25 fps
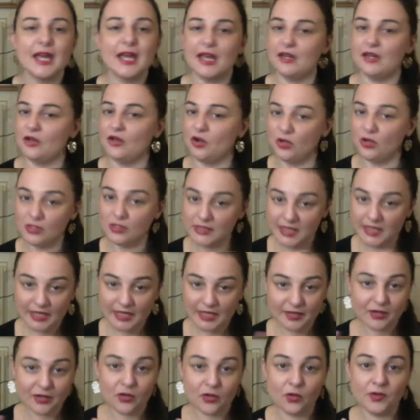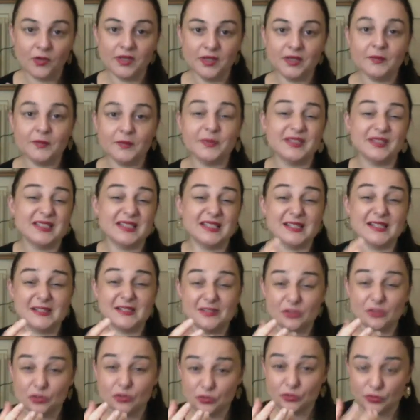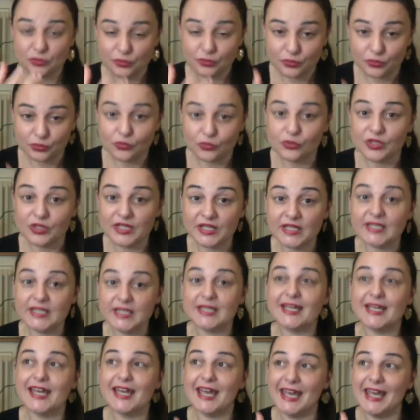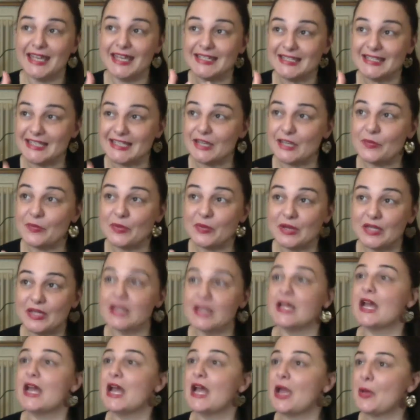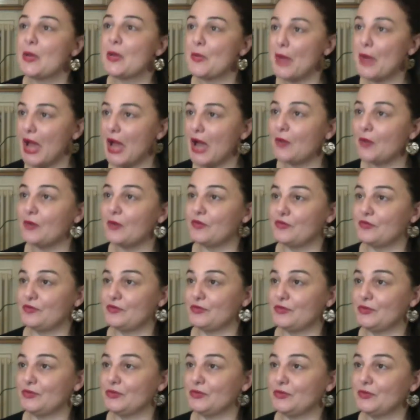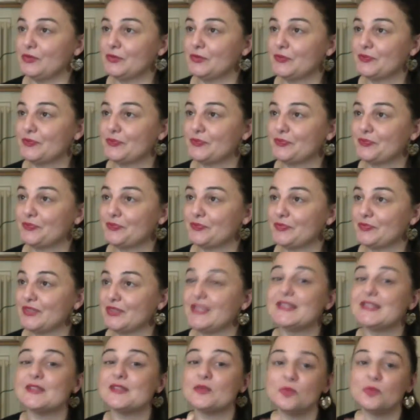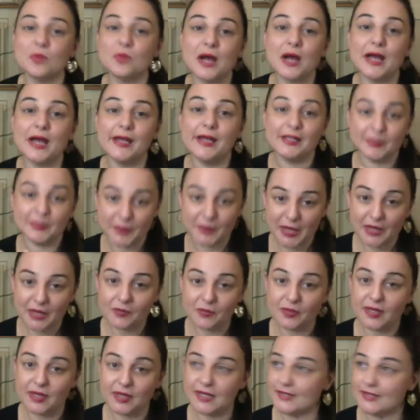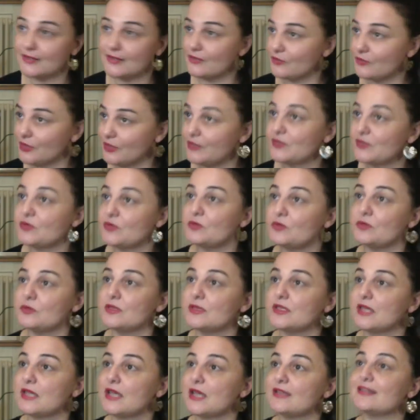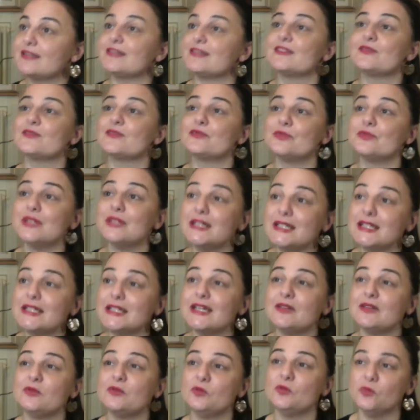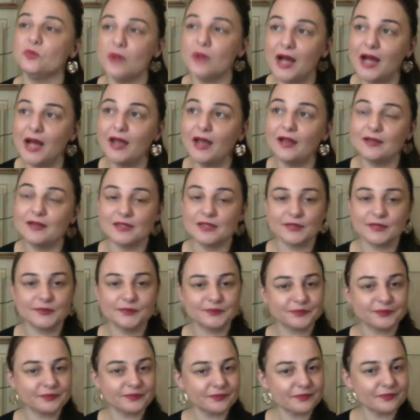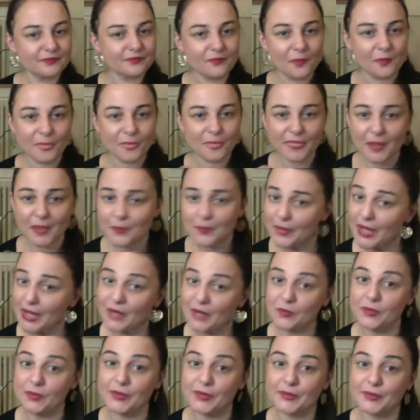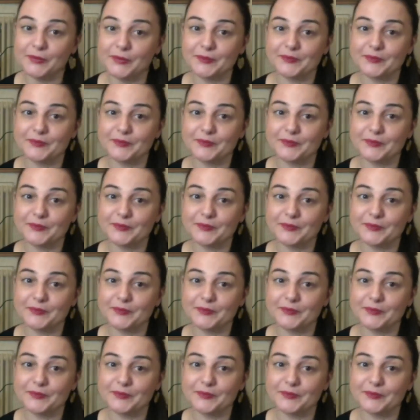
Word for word: and only annoying, but it's truly and deeply powerful it's a wild power, as Red School says. It's really a wild power.